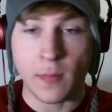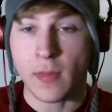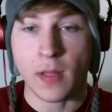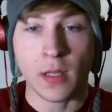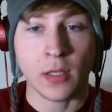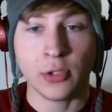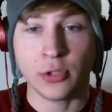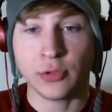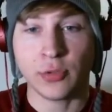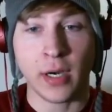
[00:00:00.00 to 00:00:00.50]

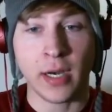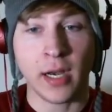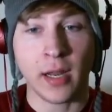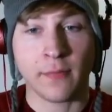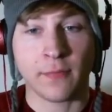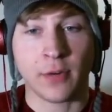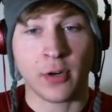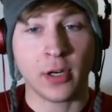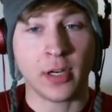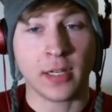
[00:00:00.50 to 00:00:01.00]
Straight up,
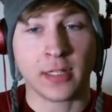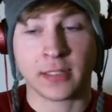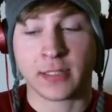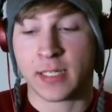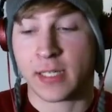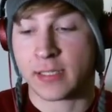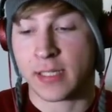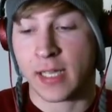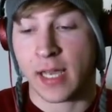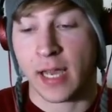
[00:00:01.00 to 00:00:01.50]
Veradux
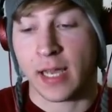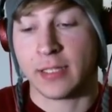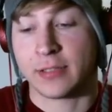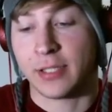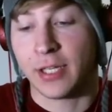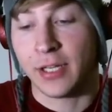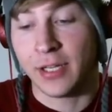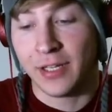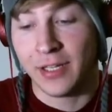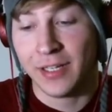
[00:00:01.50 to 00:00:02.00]
kicks
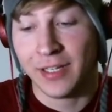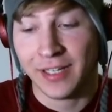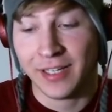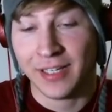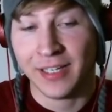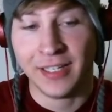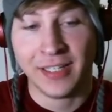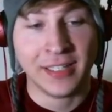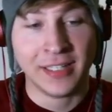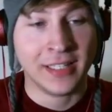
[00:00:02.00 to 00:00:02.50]
ass.
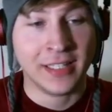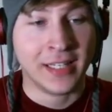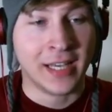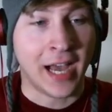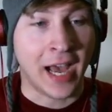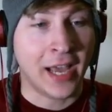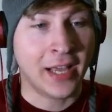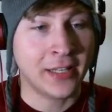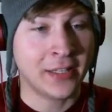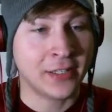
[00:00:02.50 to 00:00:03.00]

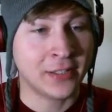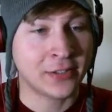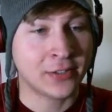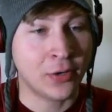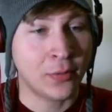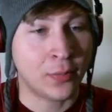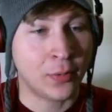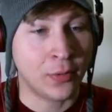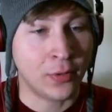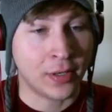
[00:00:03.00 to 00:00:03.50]
There's
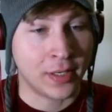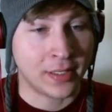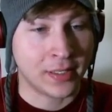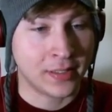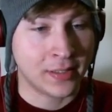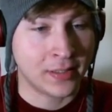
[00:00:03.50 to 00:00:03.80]
no point.